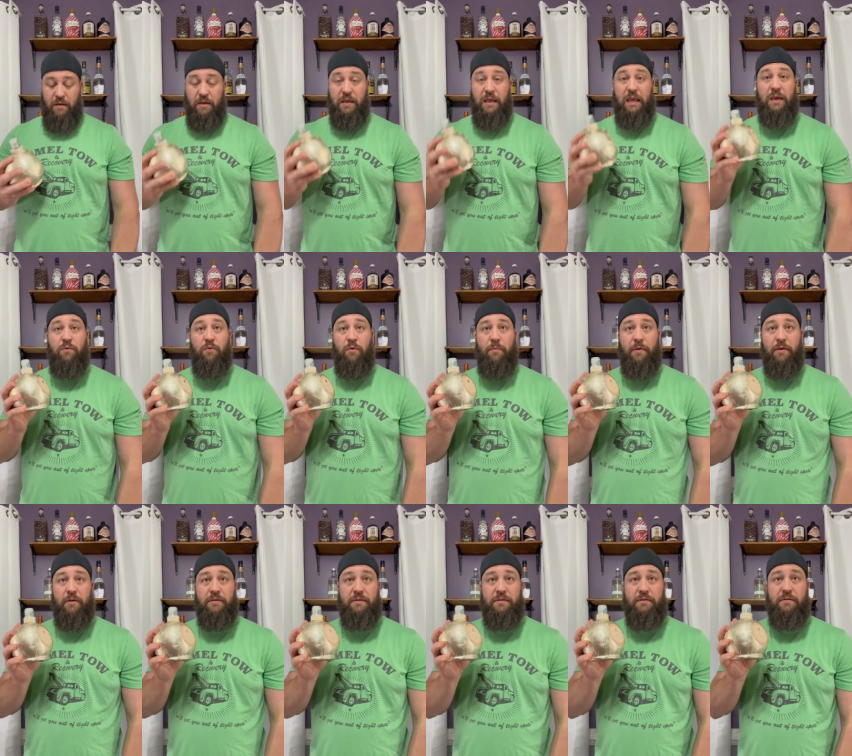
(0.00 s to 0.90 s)
Equal
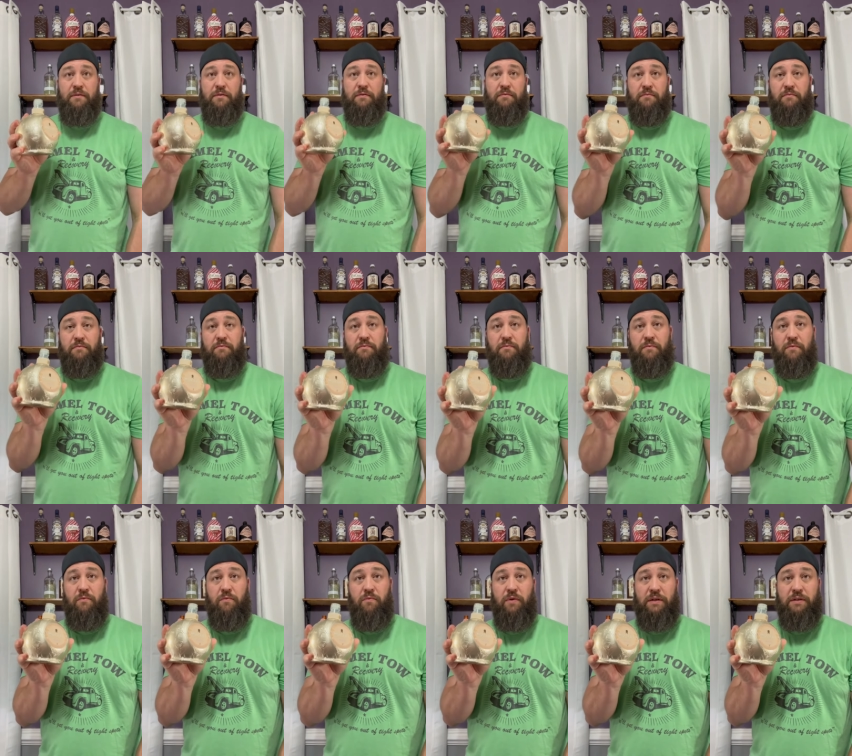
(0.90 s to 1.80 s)
parts
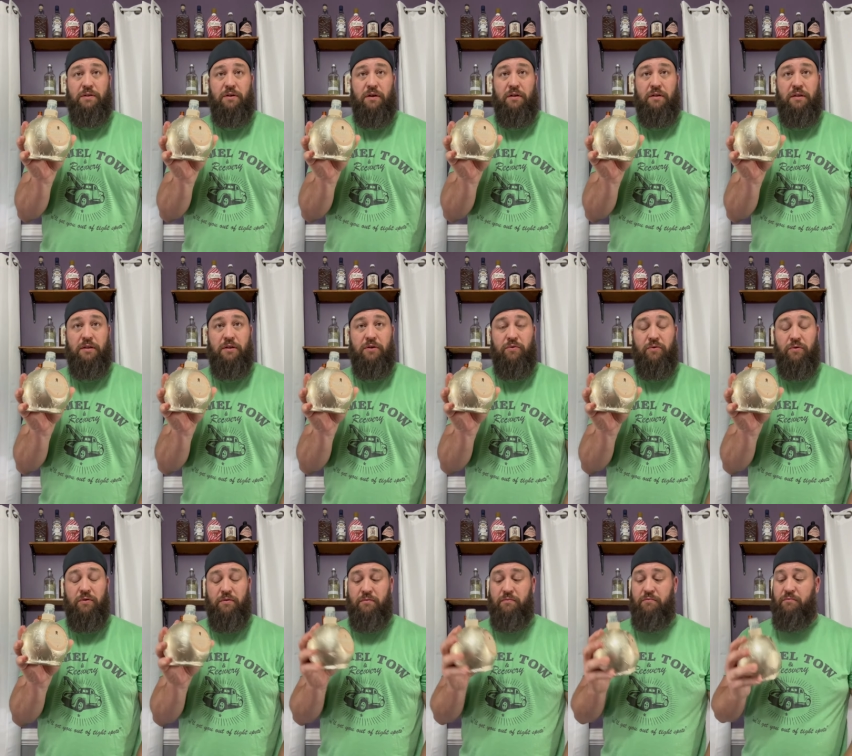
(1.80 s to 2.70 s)
white chocolate liqueur.
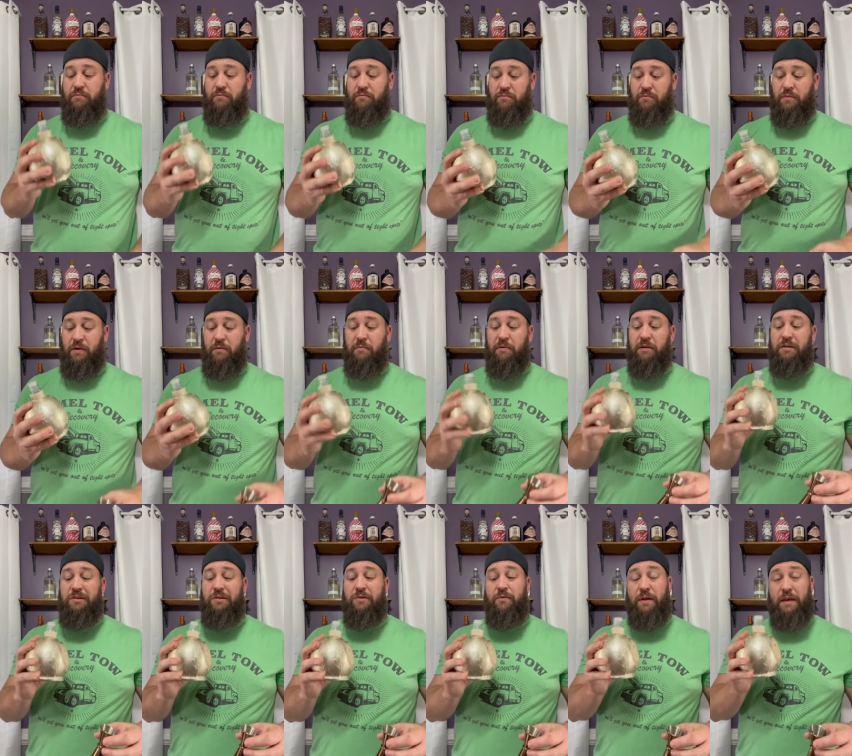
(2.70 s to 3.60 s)
I'm gonna
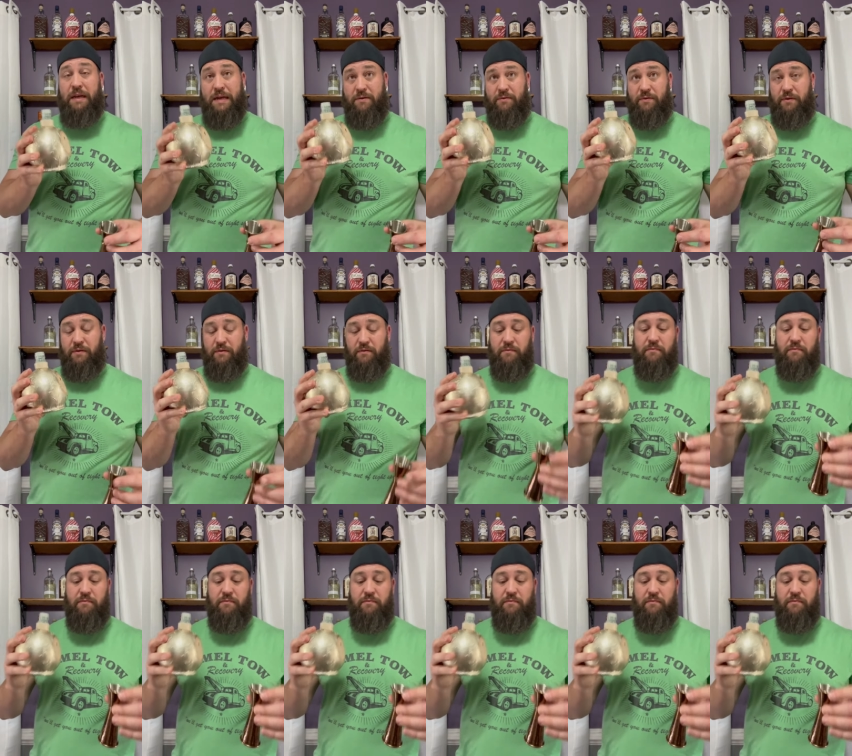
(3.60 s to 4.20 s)
do an ounce.